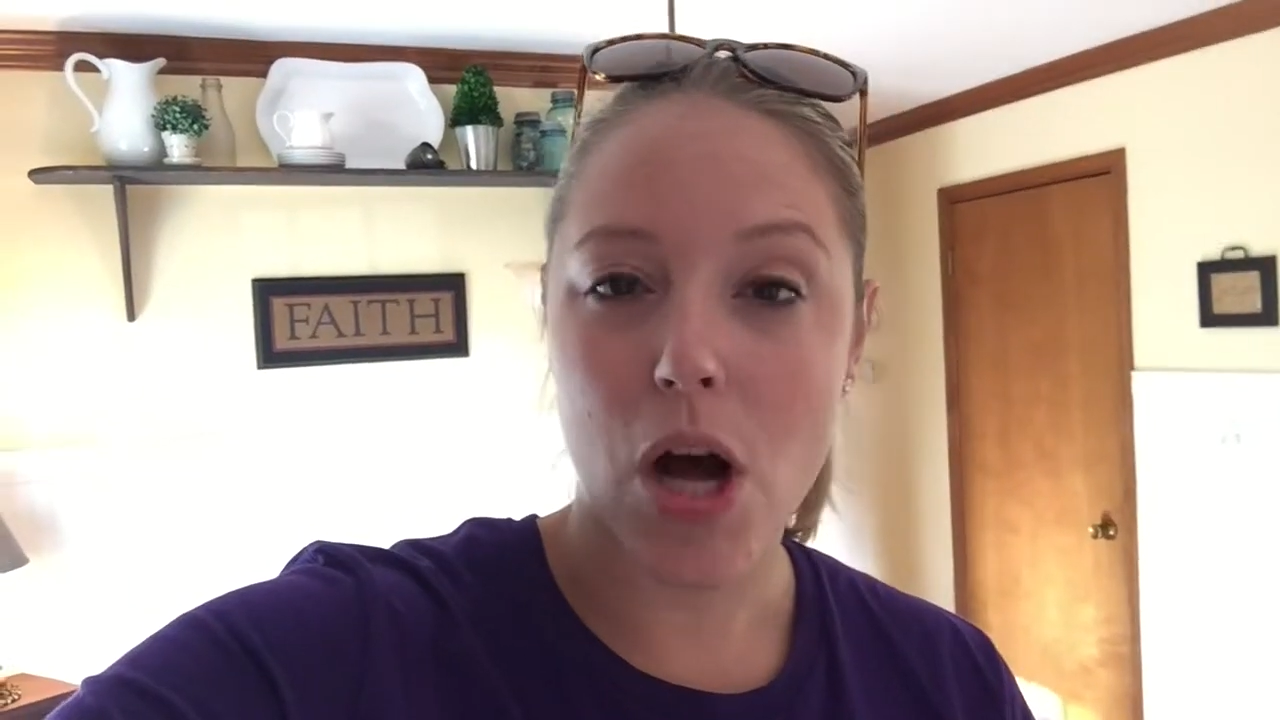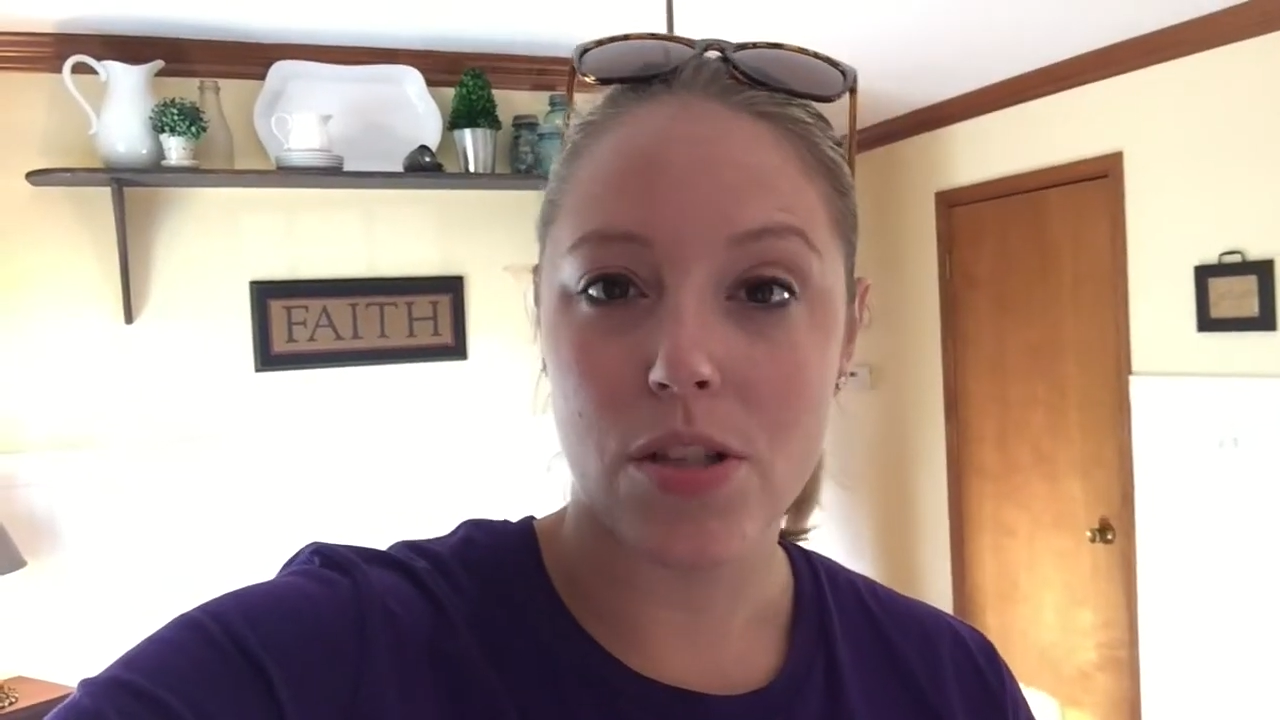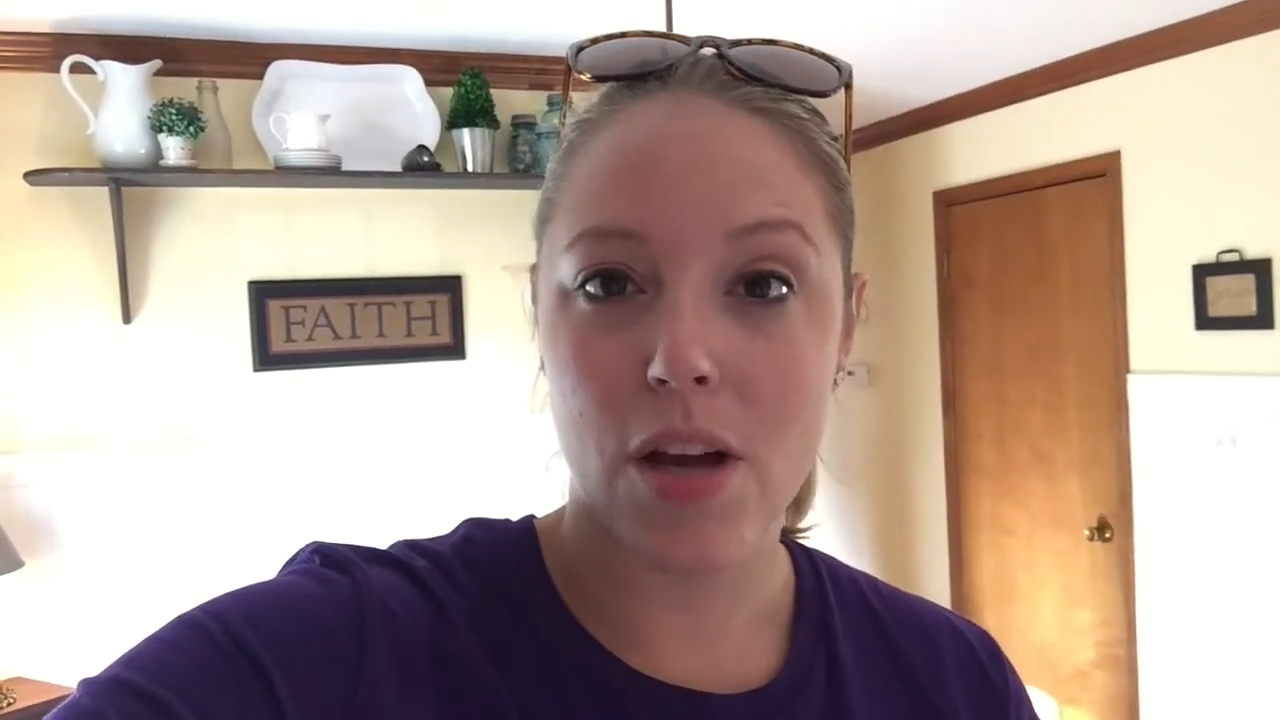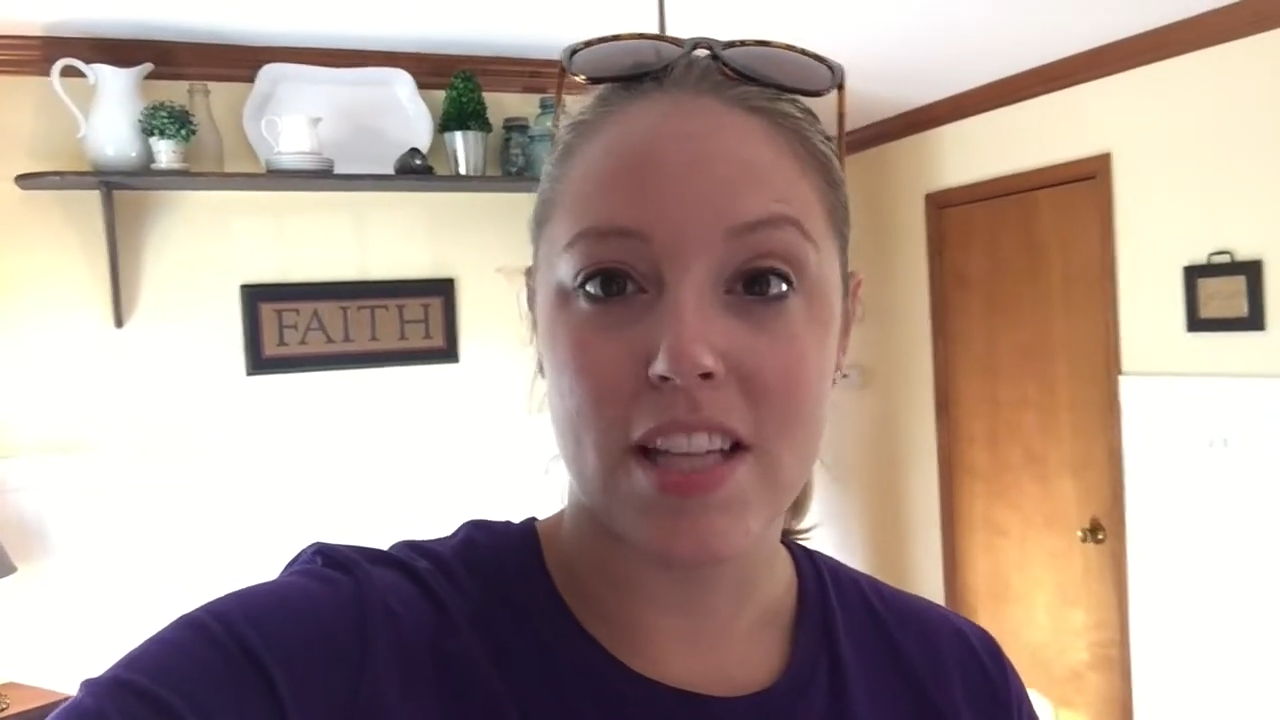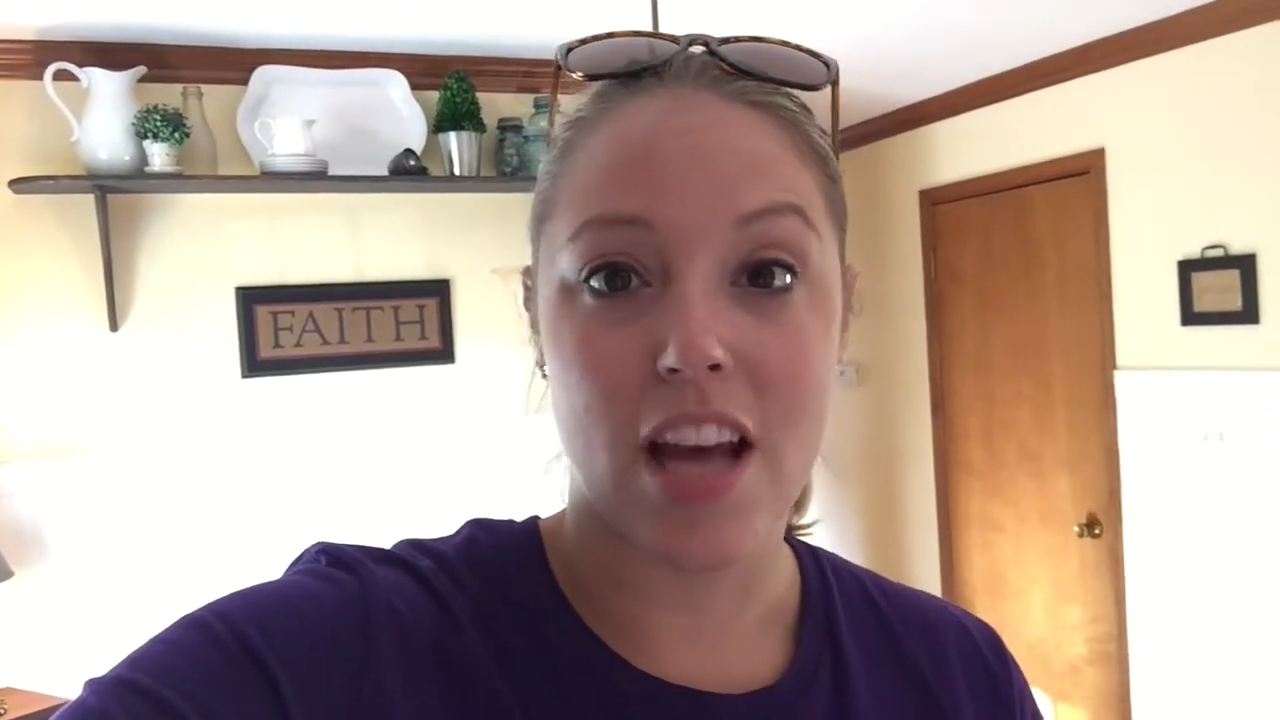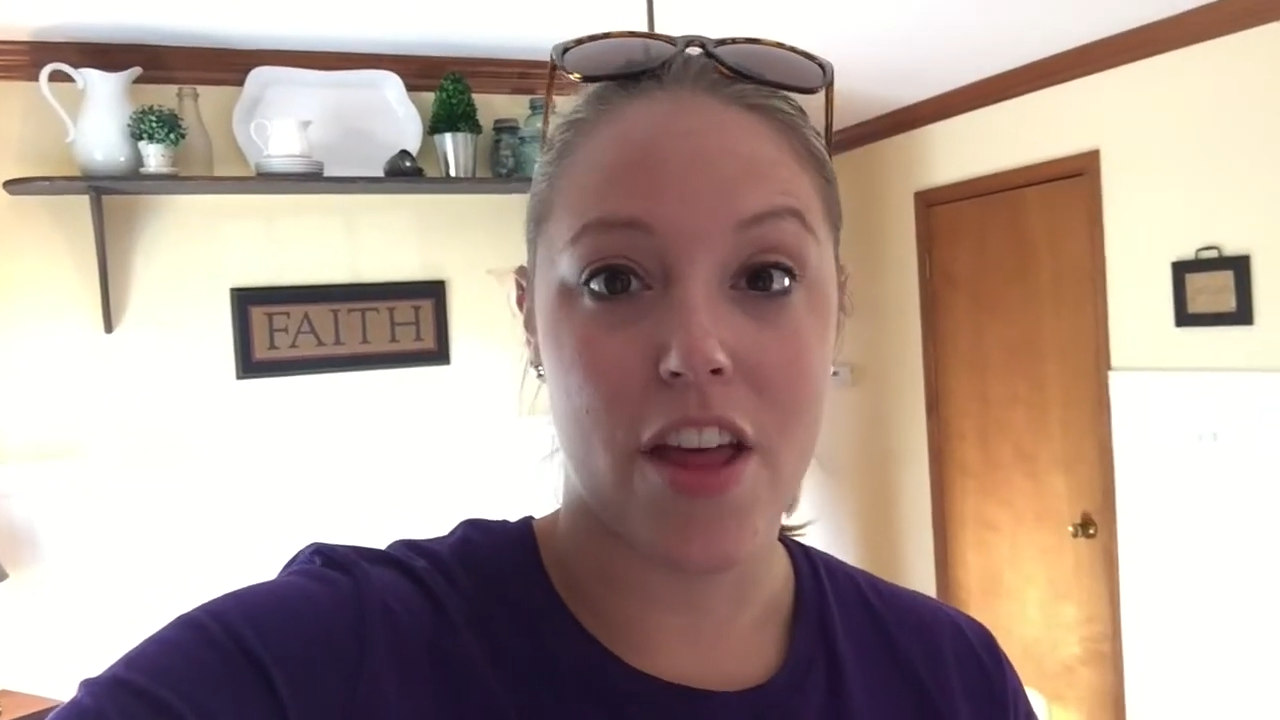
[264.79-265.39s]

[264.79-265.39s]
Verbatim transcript: also has